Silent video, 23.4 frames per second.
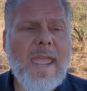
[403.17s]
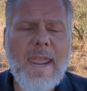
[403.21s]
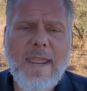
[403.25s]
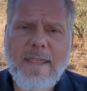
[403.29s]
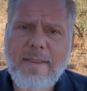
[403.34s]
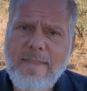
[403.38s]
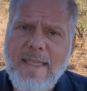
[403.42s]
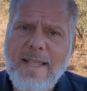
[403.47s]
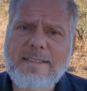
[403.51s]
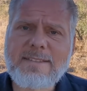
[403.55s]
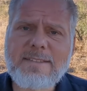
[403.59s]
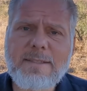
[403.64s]

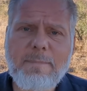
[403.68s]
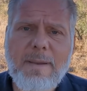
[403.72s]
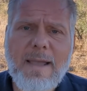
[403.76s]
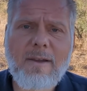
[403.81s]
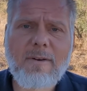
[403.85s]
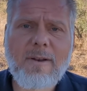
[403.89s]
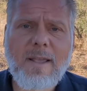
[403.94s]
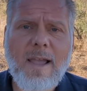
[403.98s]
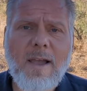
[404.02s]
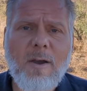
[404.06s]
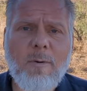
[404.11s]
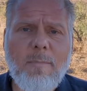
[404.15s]
and that's
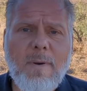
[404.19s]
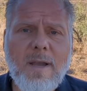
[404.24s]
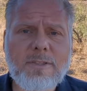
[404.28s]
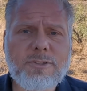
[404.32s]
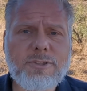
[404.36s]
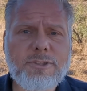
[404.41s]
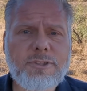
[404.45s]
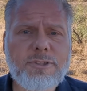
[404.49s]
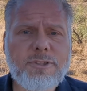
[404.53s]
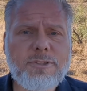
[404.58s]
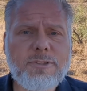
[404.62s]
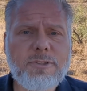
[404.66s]
about how
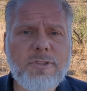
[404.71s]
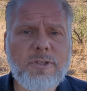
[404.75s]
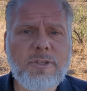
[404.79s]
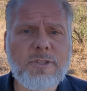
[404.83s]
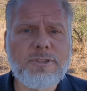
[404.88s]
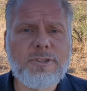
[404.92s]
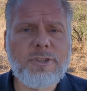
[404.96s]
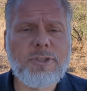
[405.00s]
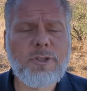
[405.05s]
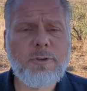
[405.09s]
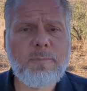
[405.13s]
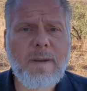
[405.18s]
much the
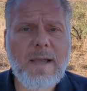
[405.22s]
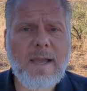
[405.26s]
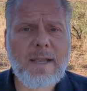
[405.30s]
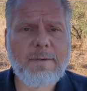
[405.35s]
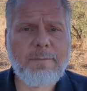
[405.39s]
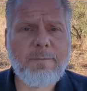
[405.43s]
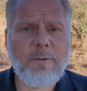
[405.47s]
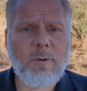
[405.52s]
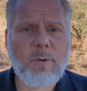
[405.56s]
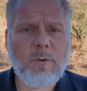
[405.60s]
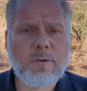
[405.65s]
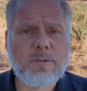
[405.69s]
two by
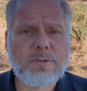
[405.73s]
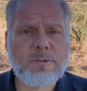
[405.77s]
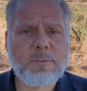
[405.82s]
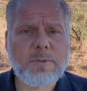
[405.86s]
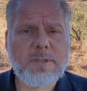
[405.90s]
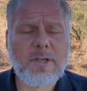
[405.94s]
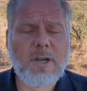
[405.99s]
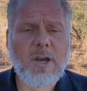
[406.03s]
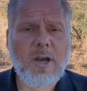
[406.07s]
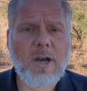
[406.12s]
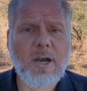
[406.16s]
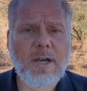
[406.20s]
fours
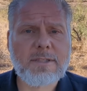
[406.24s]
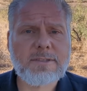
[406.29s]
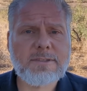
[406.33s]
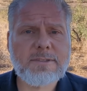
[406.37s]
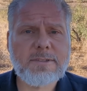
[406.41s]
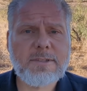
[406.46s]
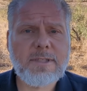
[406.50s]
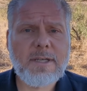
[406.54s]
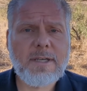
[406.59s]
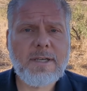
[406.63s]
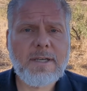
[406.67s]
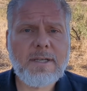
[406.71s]
would
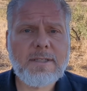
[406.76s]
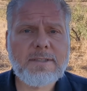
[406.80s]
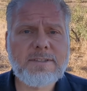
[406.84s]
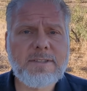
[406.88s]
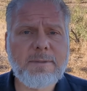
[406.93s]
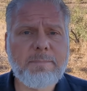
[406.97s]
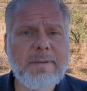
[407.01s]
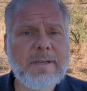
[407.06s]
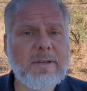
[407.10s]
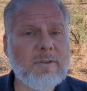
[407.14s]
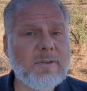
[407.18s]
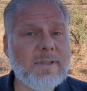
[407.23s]
cost
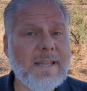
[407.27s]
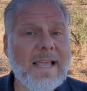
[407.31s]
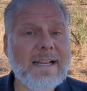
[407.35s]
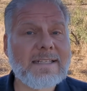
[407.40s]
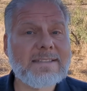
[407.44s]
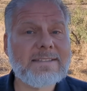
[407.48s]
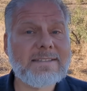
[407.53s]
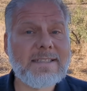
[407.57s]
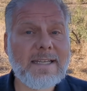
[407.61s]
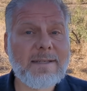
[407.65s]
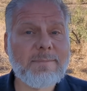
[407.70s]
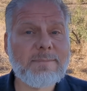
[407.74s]
to build
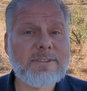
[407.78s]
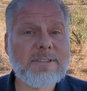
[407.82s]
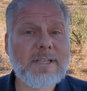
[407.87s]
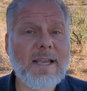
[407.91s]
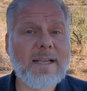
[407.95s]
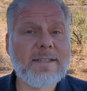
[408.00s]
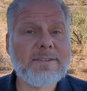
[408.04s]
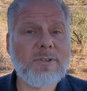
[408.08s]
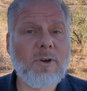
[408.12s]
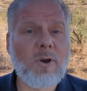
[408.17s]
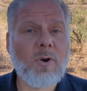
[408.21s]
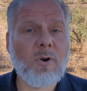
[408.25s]
that same
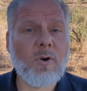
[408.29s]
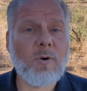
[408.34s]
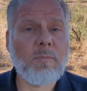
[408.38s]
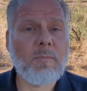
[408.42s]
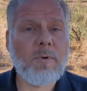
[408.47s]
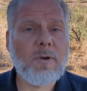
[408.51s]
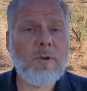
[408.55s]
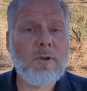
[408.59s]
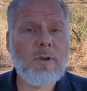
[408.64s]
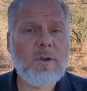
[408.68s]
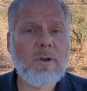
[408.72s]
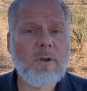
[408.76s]
size home
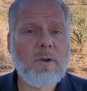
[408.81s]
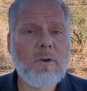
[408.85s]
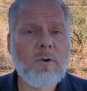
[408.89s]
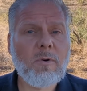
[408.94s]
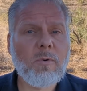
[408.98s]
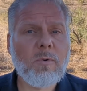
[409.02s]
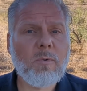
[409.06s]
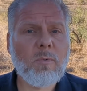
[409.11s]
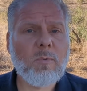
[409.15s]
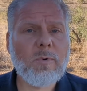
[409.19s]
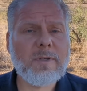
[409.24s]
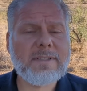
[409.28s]

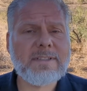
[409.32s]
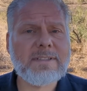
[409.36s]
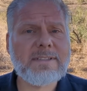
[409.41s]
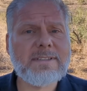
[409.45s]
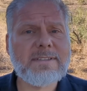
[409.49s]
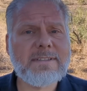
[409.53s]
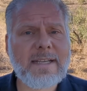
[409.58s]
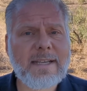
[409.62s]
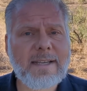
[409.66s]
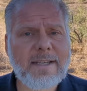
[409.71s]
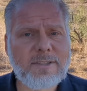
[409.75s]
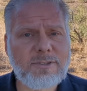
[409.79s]
with the
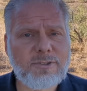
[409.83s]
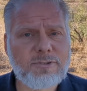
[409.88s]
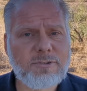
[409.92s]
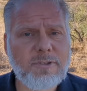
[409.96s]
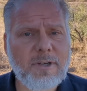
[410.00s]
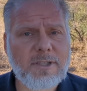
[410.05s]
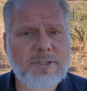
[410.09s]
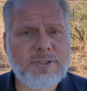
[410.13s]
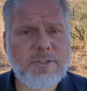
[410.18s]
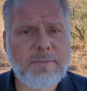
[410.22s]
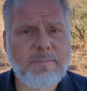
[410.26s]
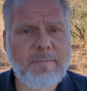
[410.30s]
stick
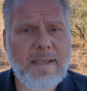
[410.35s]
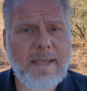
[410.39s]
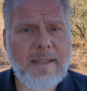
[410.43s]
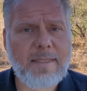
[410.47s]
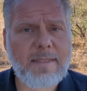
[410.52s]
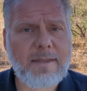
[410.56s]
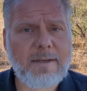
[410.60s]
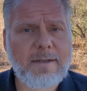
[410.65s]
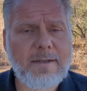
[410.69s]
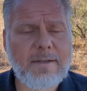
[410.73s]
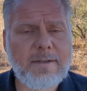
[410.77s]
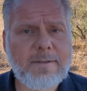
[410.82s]
construction
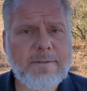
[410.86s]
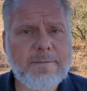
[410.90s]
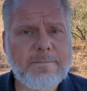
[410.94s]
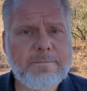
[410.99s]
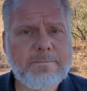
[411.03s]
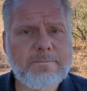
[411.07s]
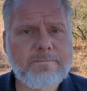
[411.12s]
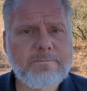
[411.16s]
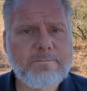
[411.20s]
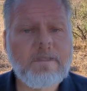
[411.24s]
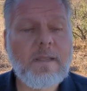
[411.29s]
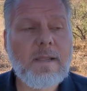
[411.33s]
method.
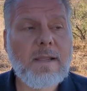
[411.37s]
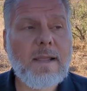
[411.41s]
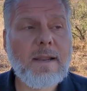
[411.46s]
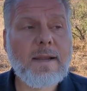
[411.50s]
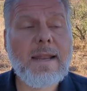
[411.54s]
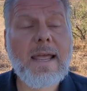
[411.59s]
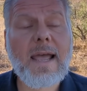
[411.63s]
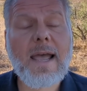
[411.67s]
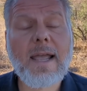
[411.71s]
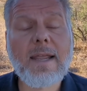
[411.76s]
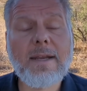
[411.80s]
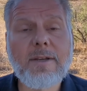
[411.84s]

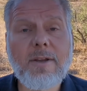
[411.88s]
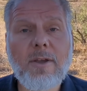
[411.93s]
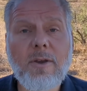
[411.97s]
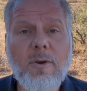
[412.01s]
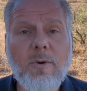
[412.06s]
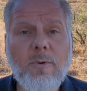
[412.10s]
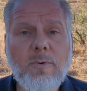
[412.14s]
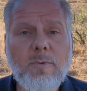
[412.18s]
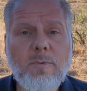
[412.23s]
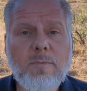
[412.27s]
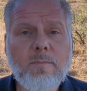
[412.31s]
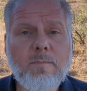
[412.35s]
Now I
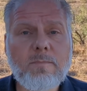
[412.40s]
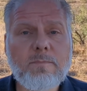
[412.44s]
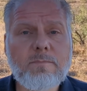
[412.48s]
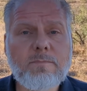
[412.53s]
know